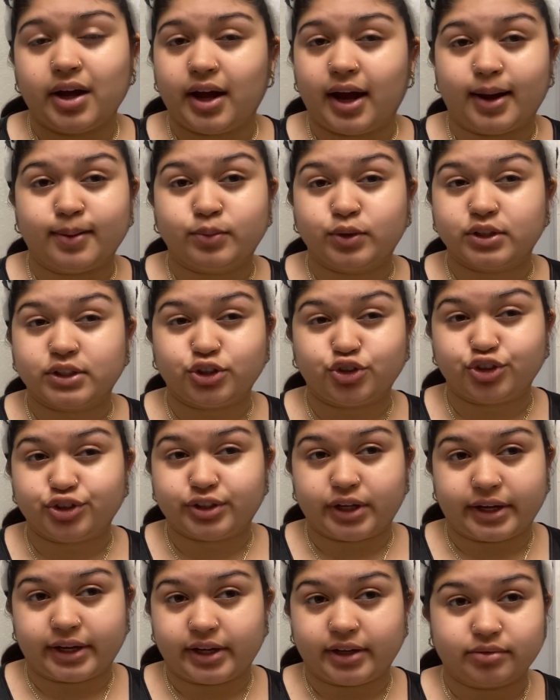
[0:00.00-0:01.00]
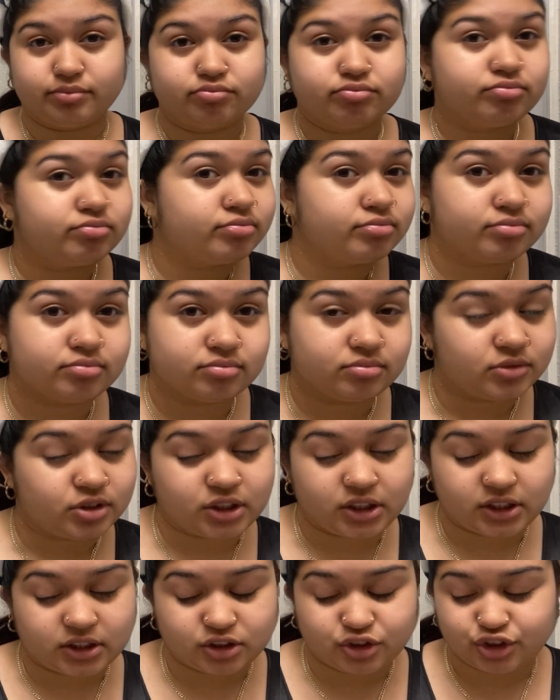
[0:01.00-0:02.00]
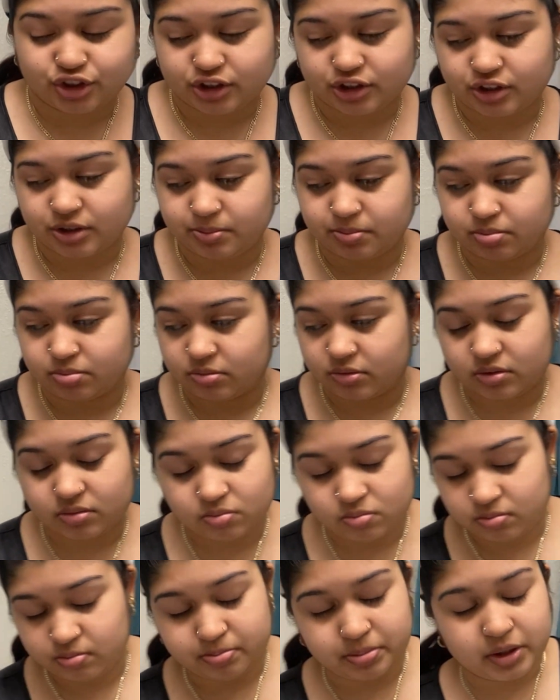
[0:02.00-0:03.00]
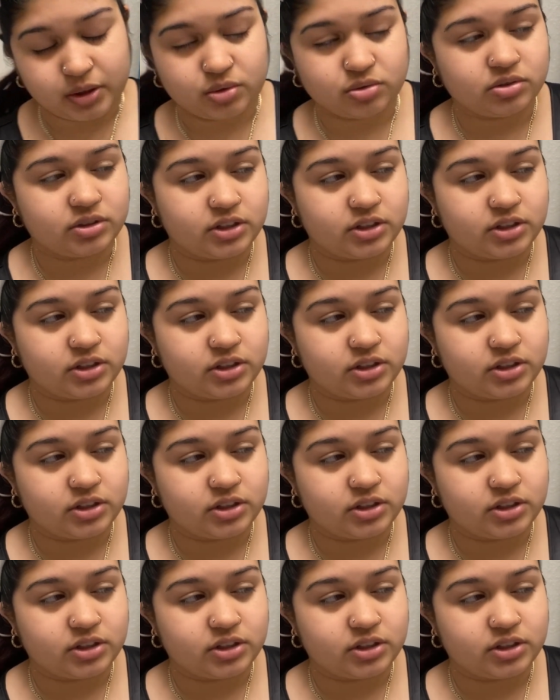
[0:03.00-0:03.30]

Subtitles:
I'm really just taking decongestant pills.